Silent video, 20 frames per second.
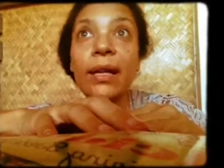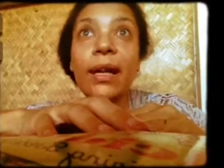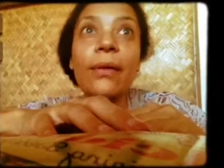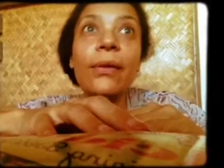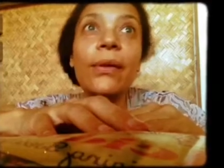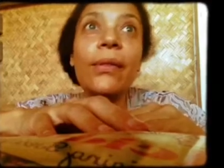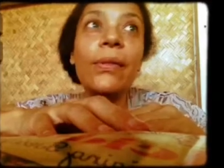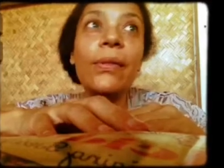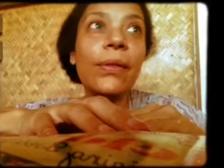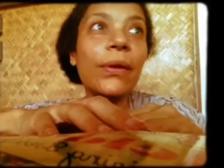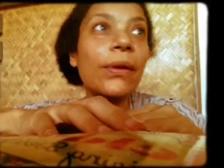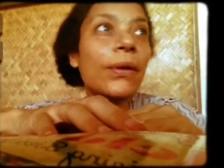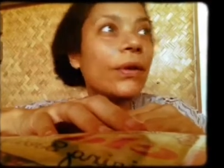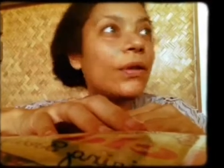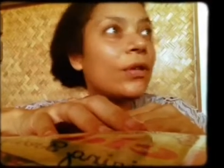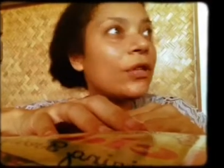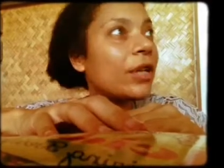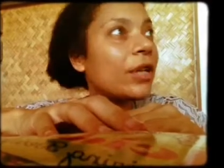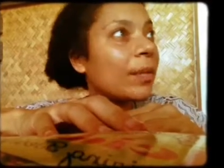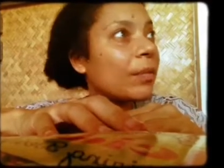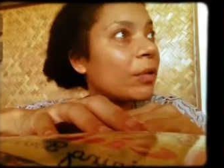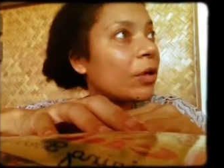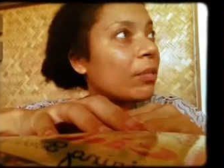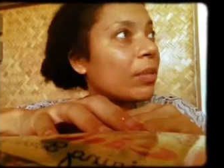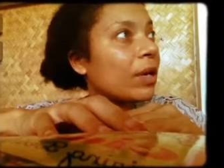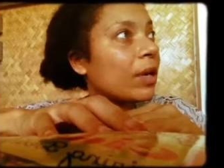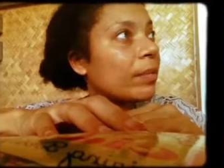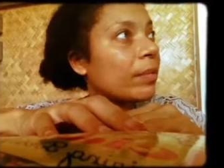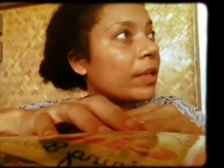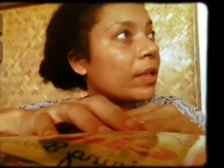now a third chapter
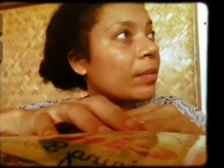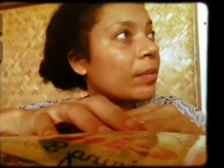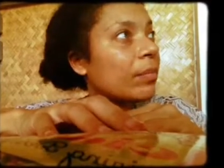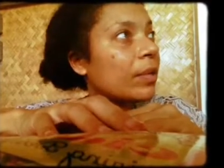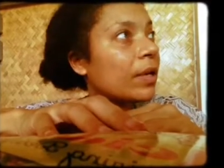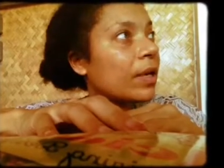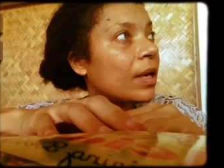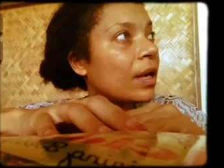popped up.